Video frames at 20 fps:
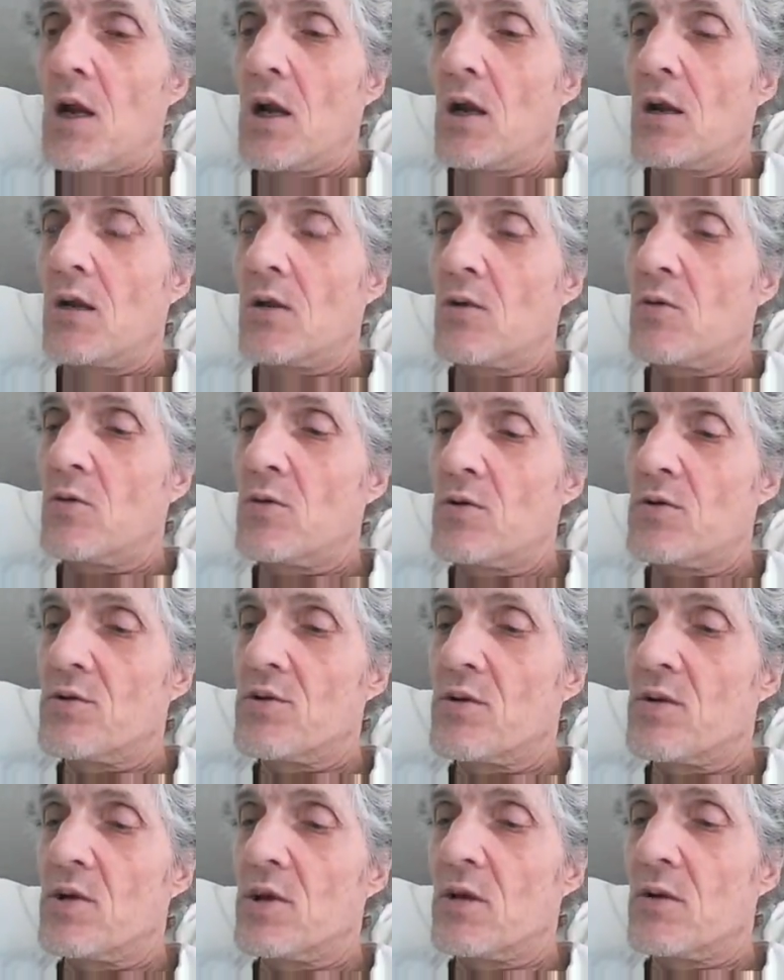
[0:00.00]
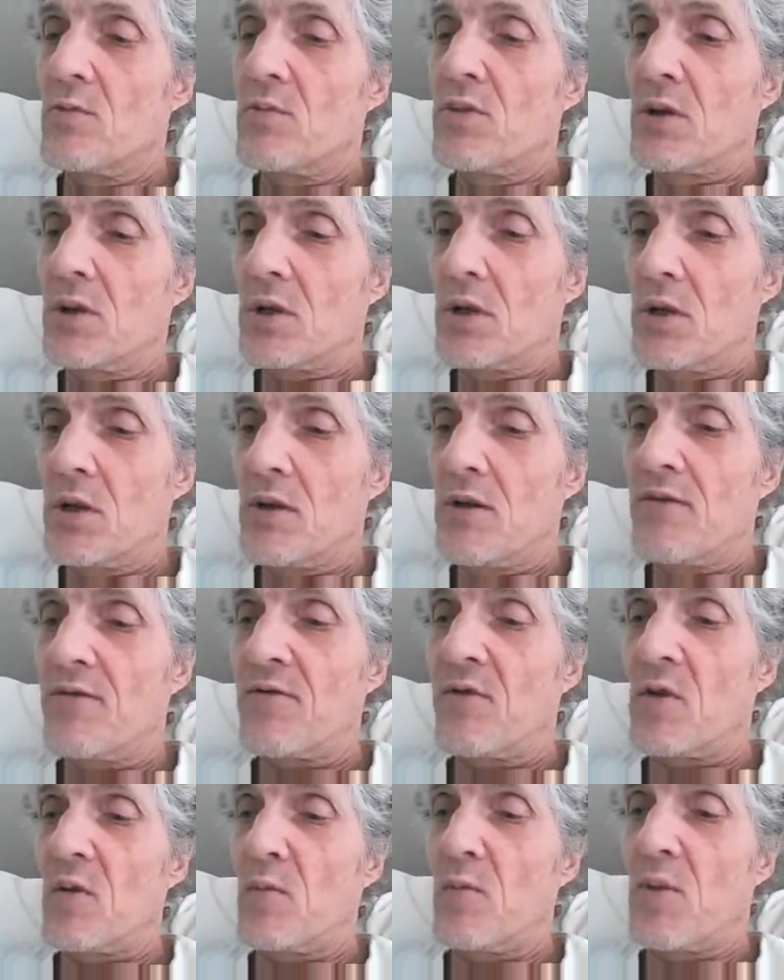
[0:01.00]
In other words, the ability
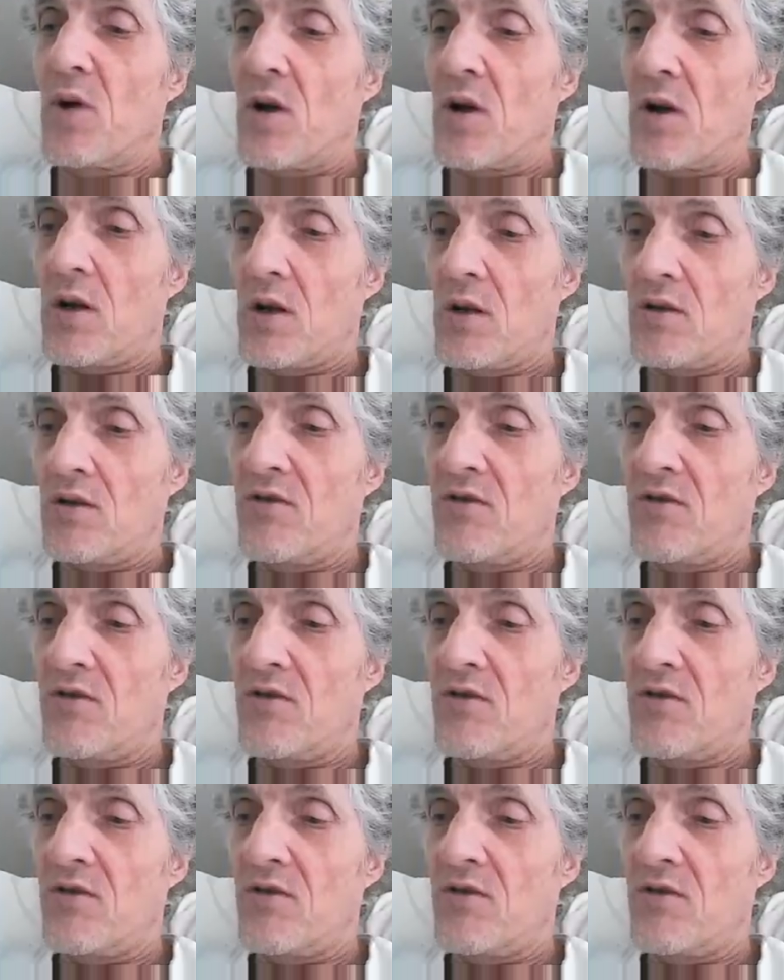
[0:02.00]
for the body,